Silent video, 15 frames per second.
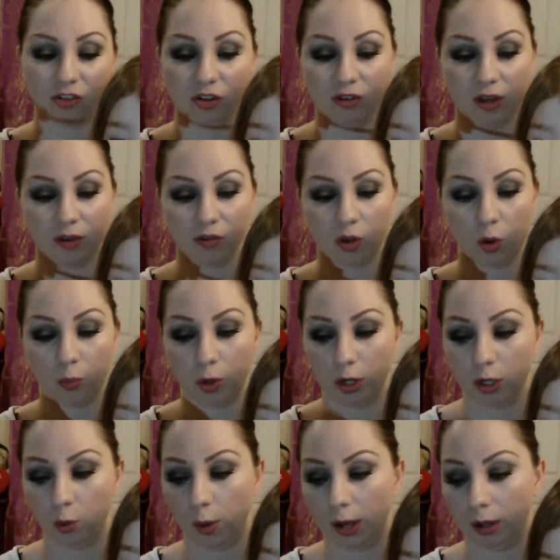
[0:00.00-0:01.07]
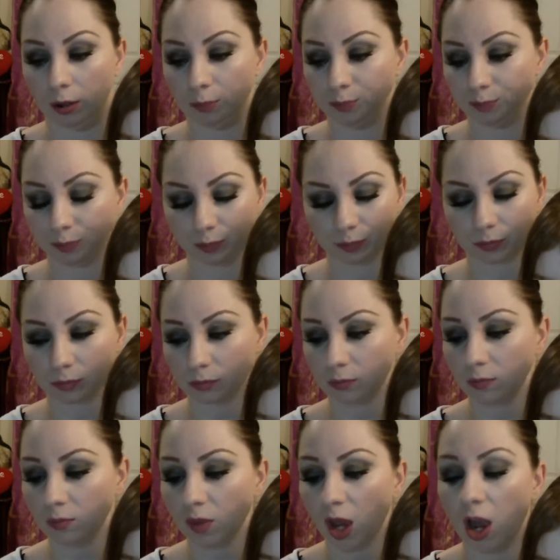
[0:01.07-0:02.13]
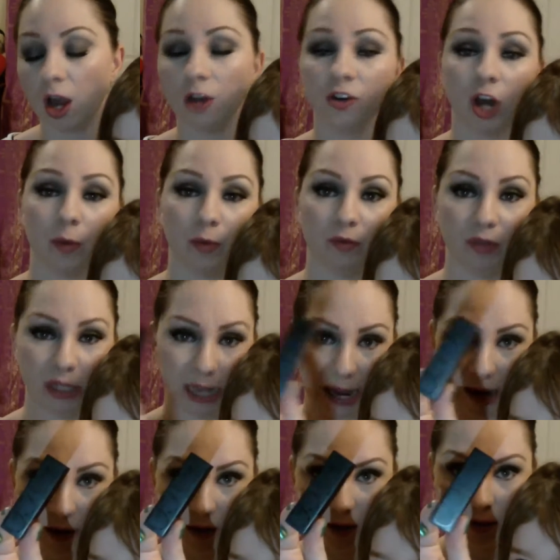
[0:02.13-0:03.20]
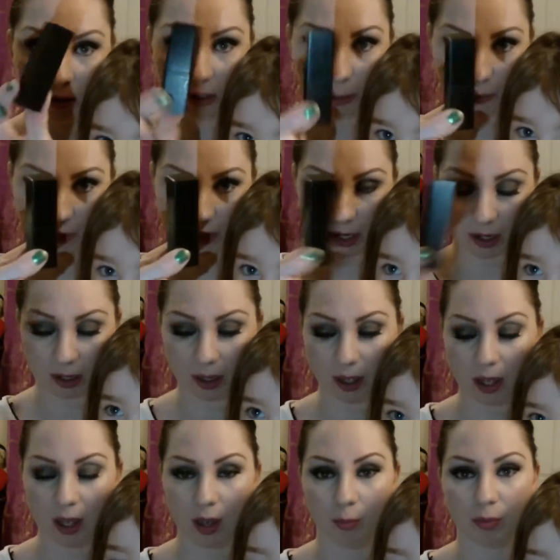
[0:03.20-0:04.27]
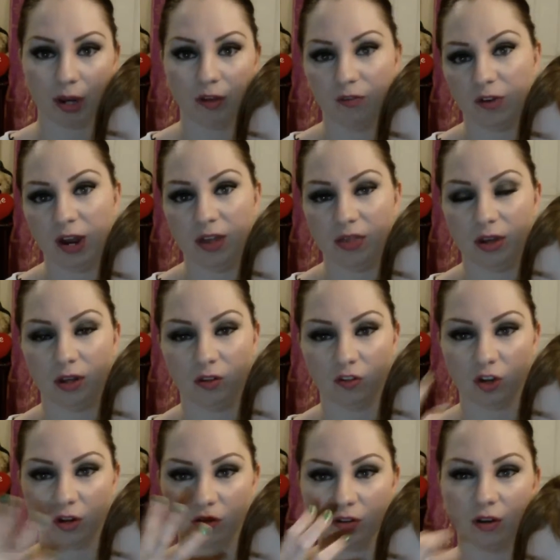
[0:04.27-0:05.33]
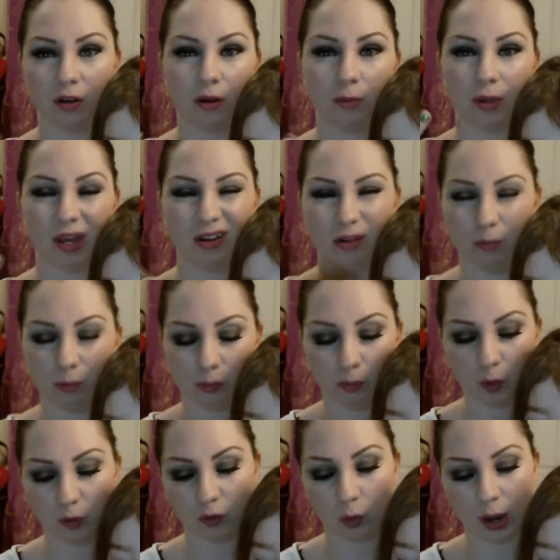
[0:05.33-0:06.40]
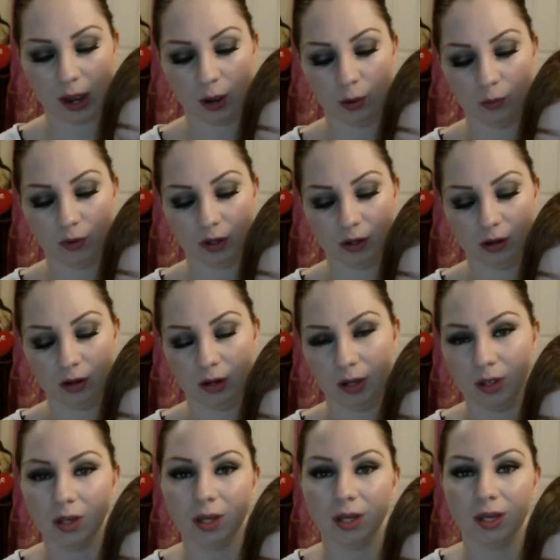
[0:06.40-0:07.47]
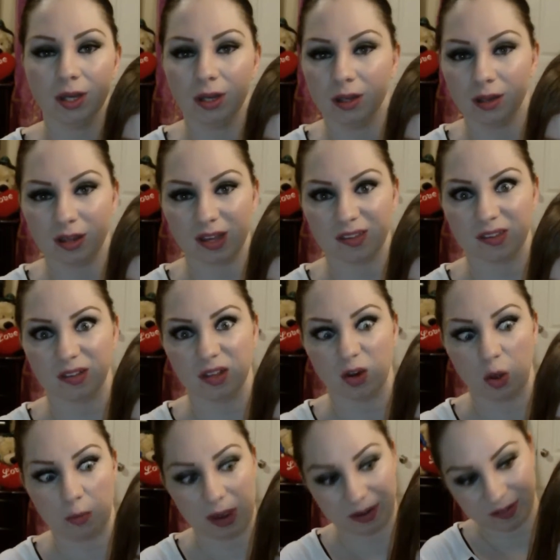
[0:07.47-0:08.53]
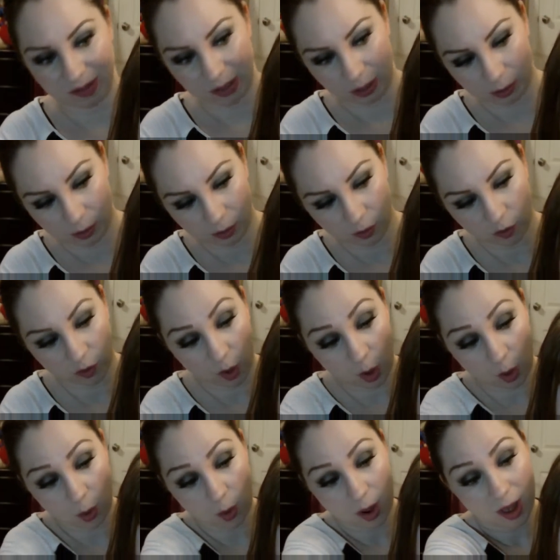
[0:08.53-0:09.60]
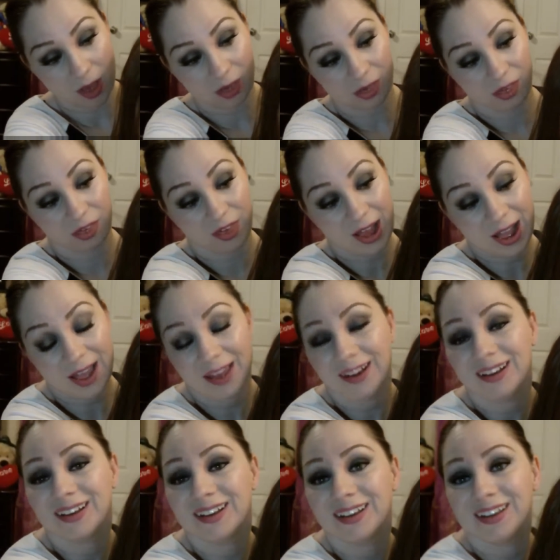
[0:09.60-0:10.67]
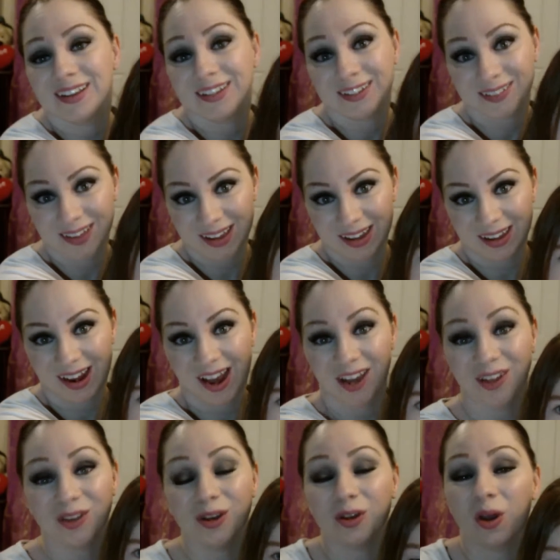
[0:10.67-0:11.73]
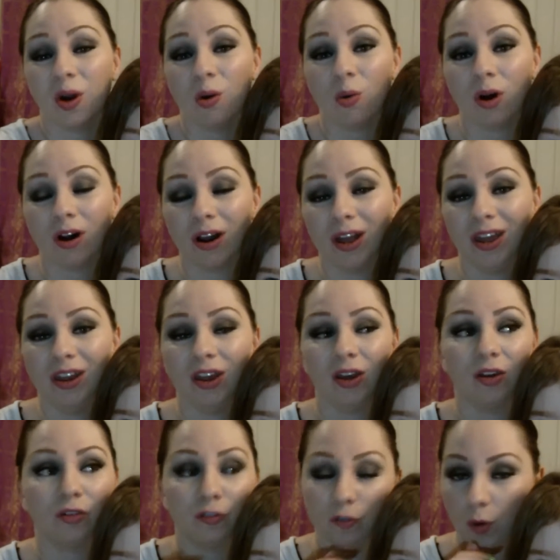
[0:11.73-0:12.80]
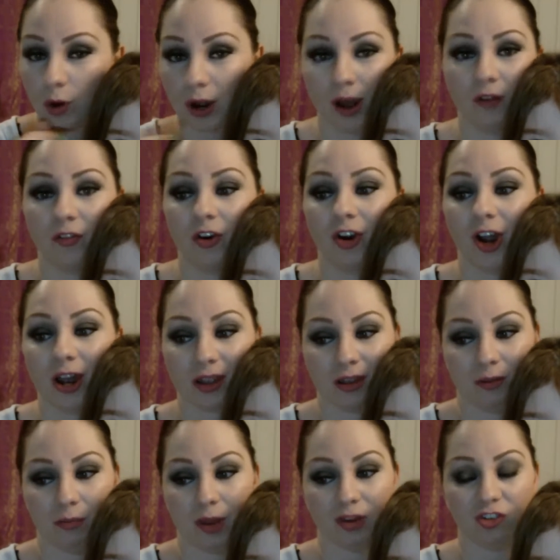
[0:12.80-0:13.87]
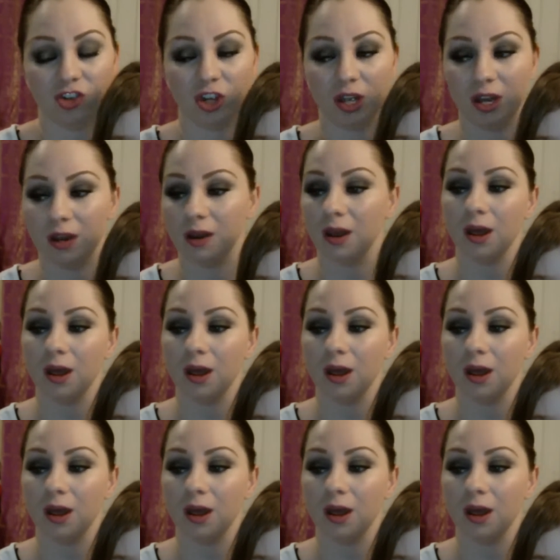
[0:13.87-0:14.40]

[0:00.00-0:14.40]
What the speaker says: does go pretty well on top of the Anna lipstick, but I find then it starts to kind of move around and gets a little messy. So that is it. I could go on forever. I can mention